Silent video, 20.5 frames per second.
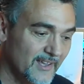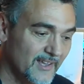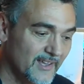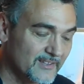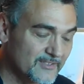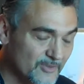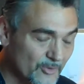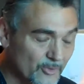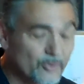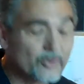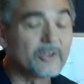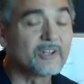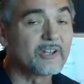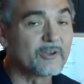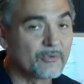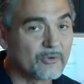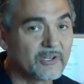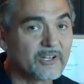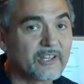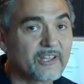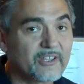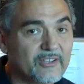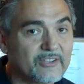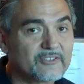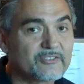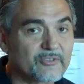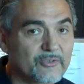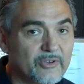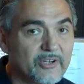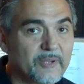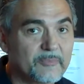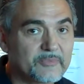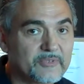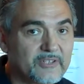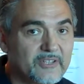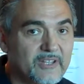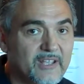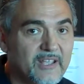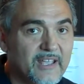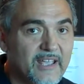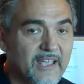It's a really, really good script,
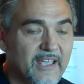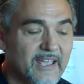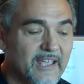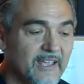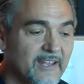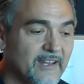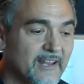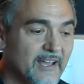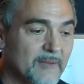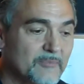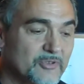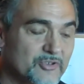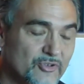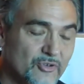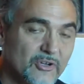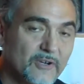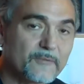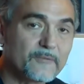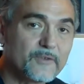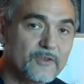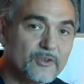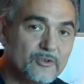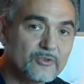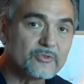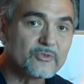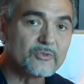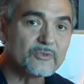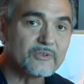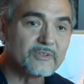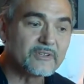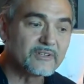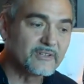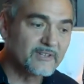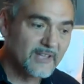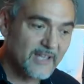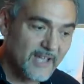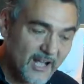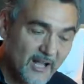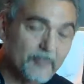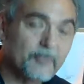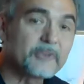and I'm sure if you
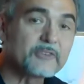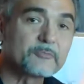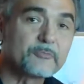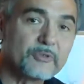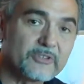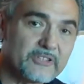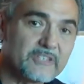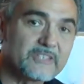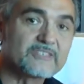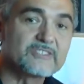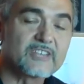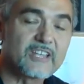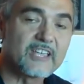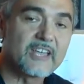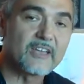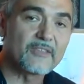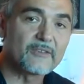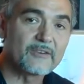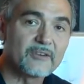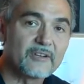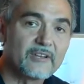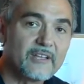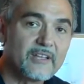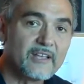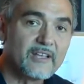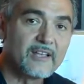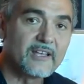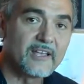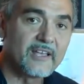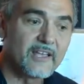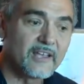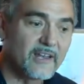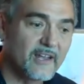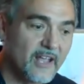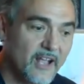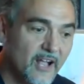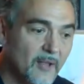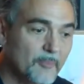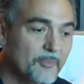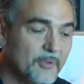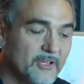help us put this together
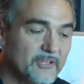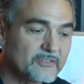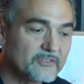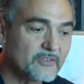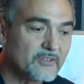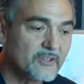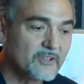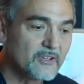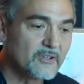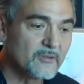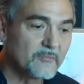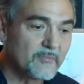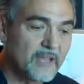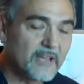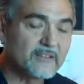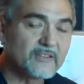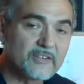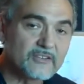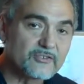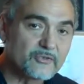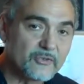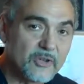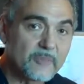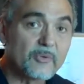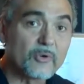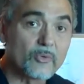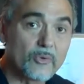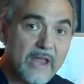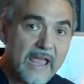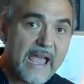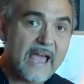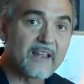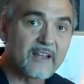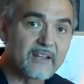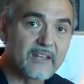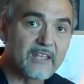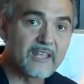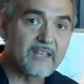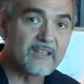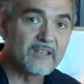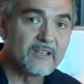and help us make this dream a
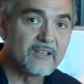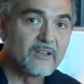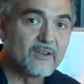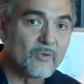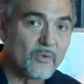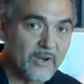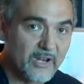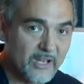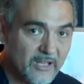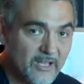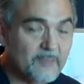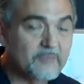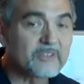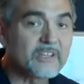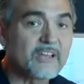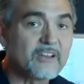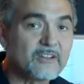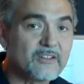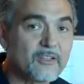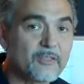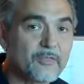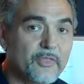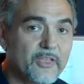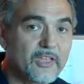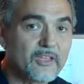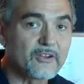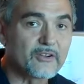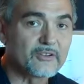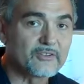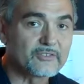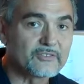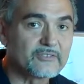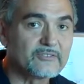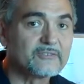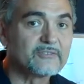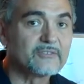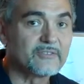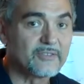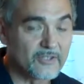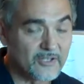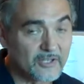reality, when it comes out in the theaters,
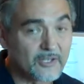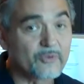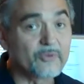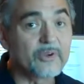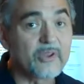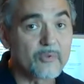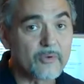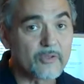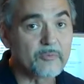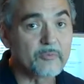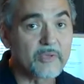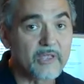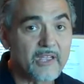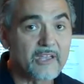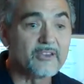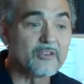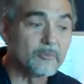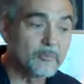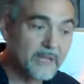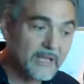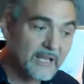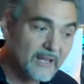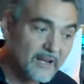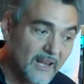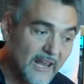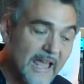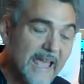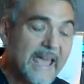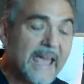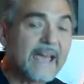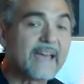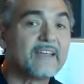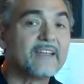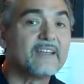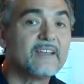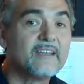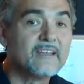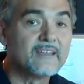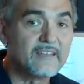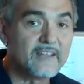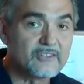you'll agree with me and you'll be glad
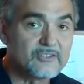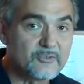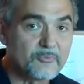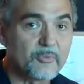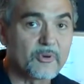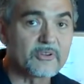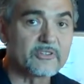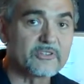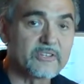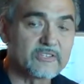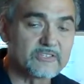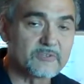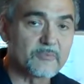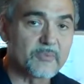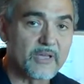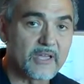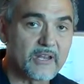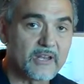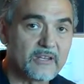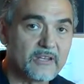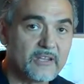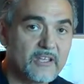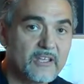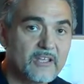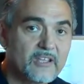that you participated.